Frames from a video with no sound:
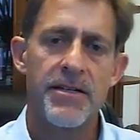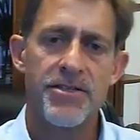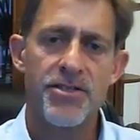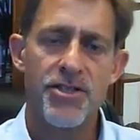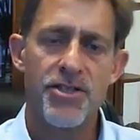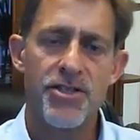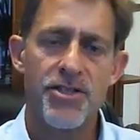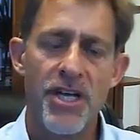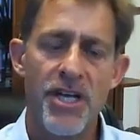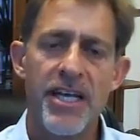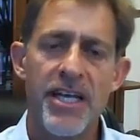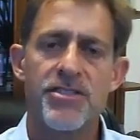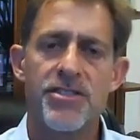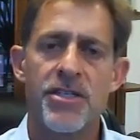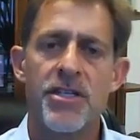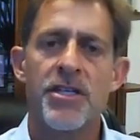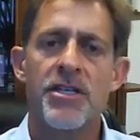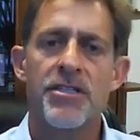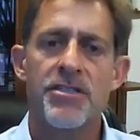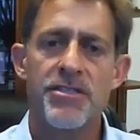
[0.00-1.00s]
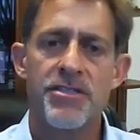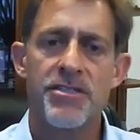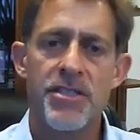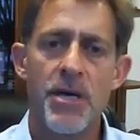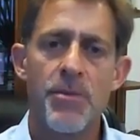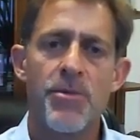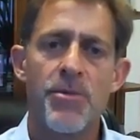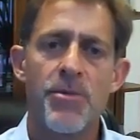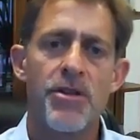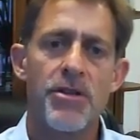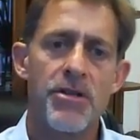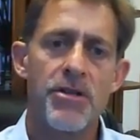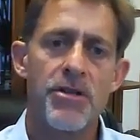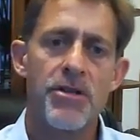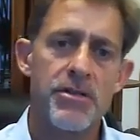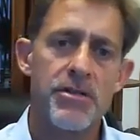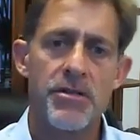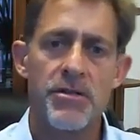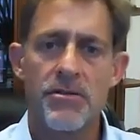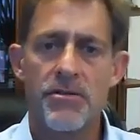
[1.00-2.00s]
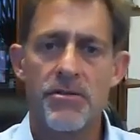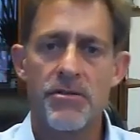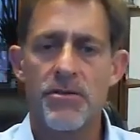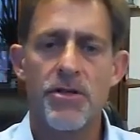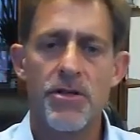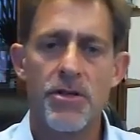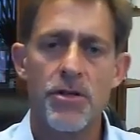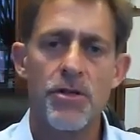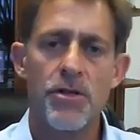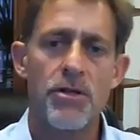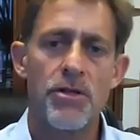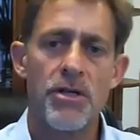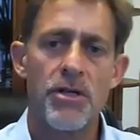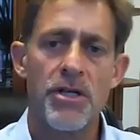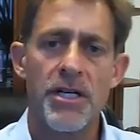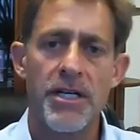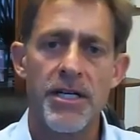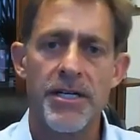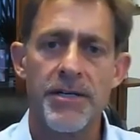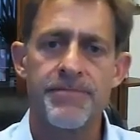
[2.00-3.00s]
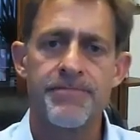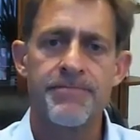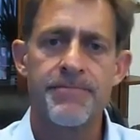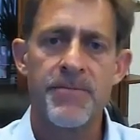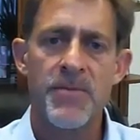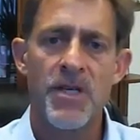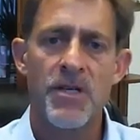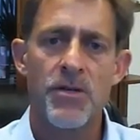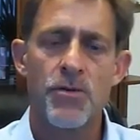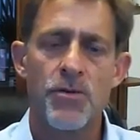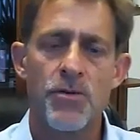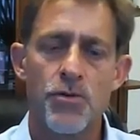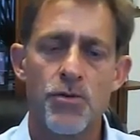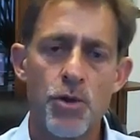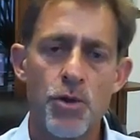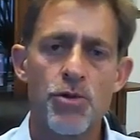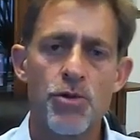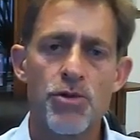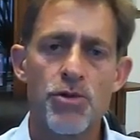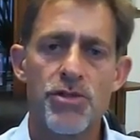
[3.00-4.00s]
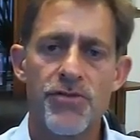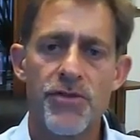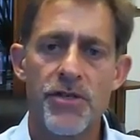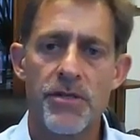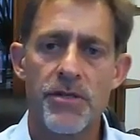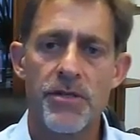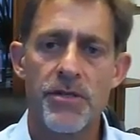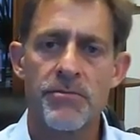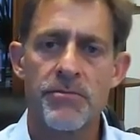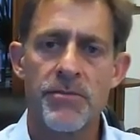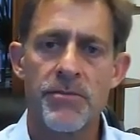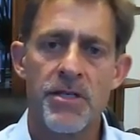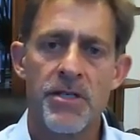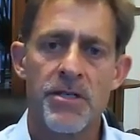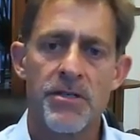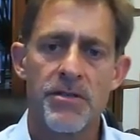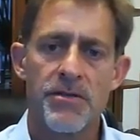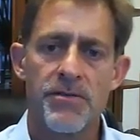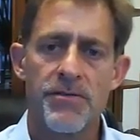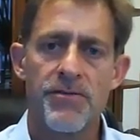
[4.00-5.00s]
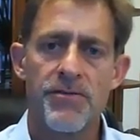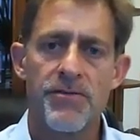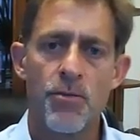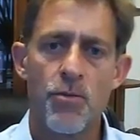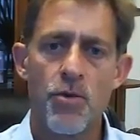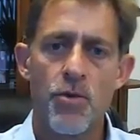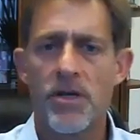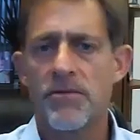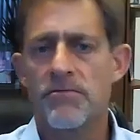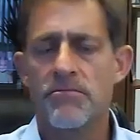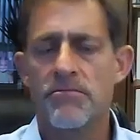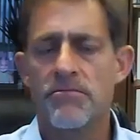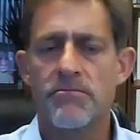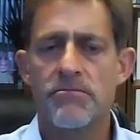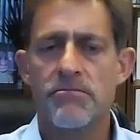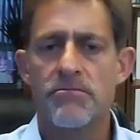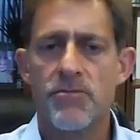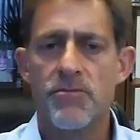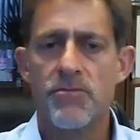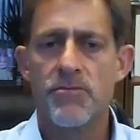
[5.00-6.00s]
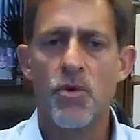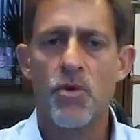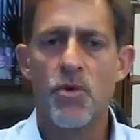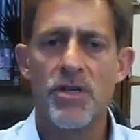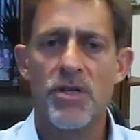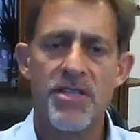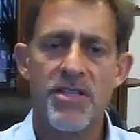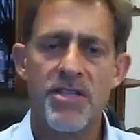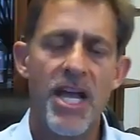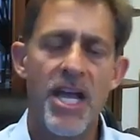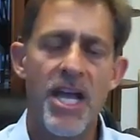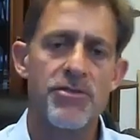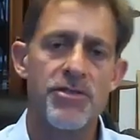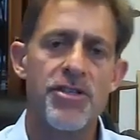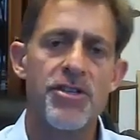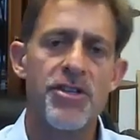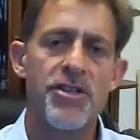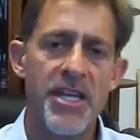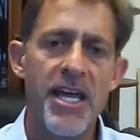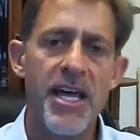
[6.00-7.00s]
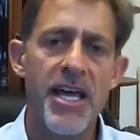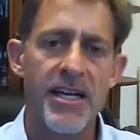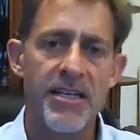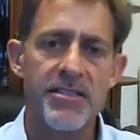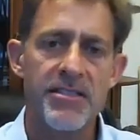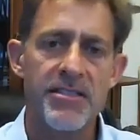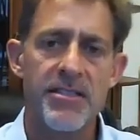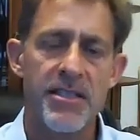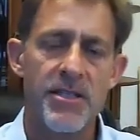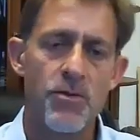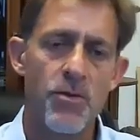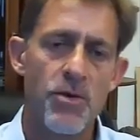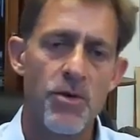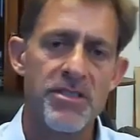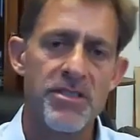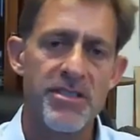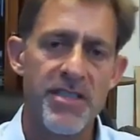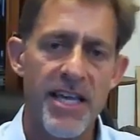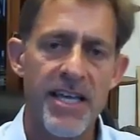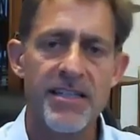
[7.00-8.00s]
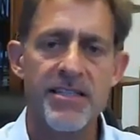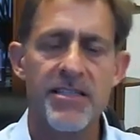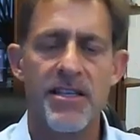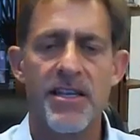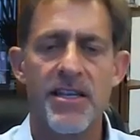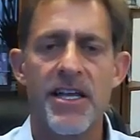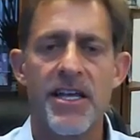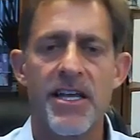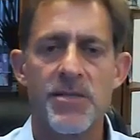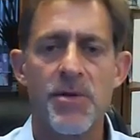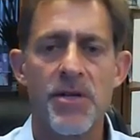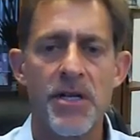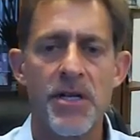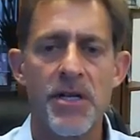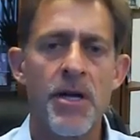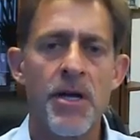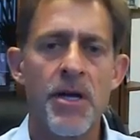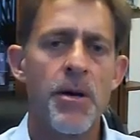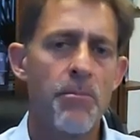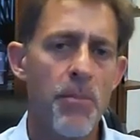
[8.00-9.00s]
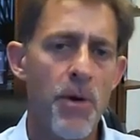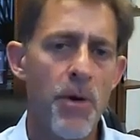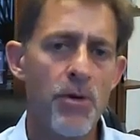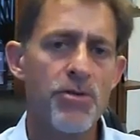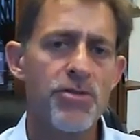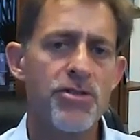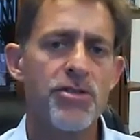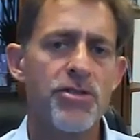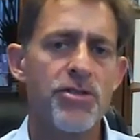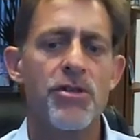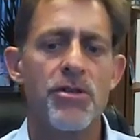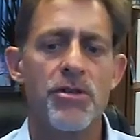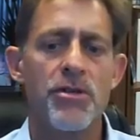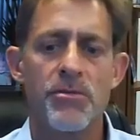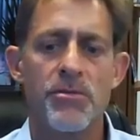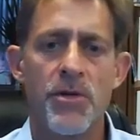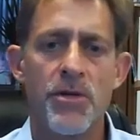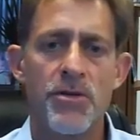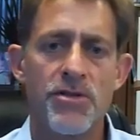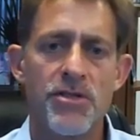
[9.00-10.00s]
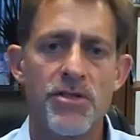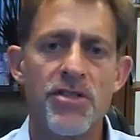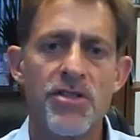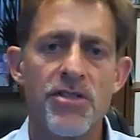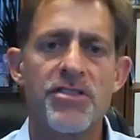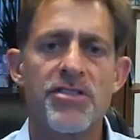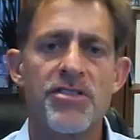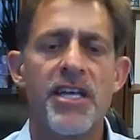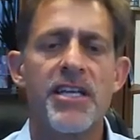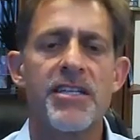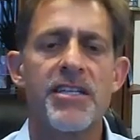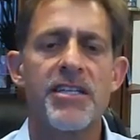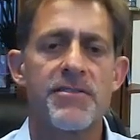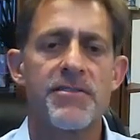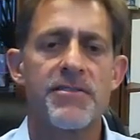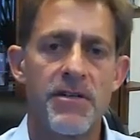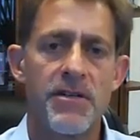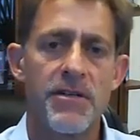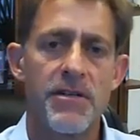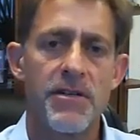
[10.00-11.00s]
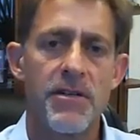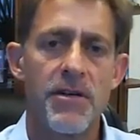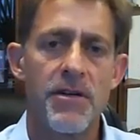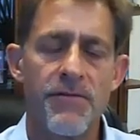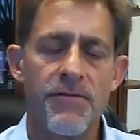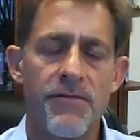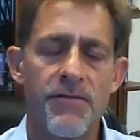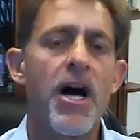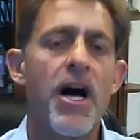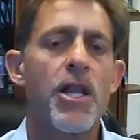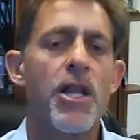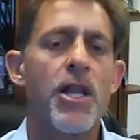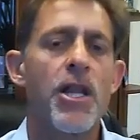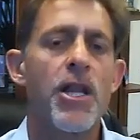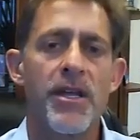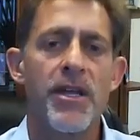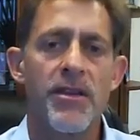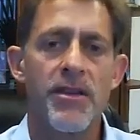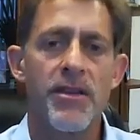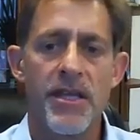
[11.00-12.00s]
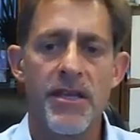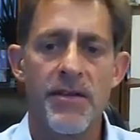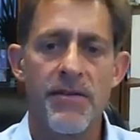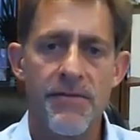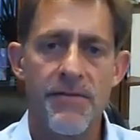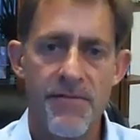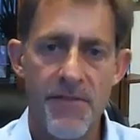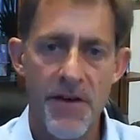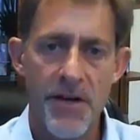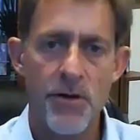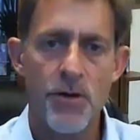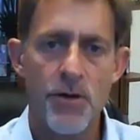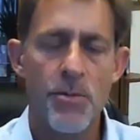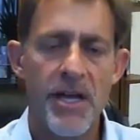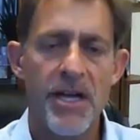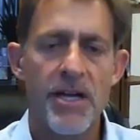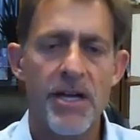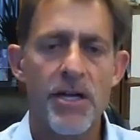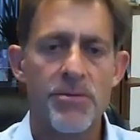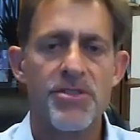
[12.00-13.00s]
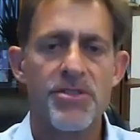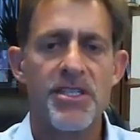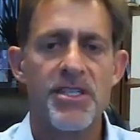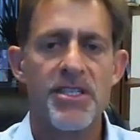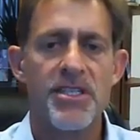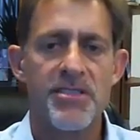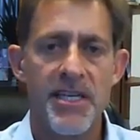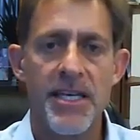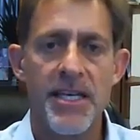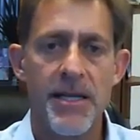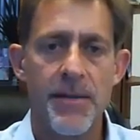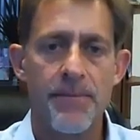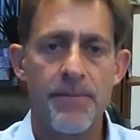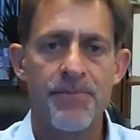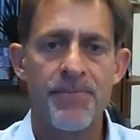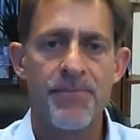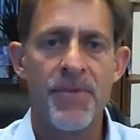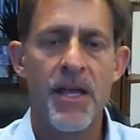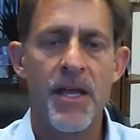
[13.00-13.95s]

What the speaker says: change some of the little rules from one town to the next and one state to the next. But most of the states are following the federal bankruptcy scheme.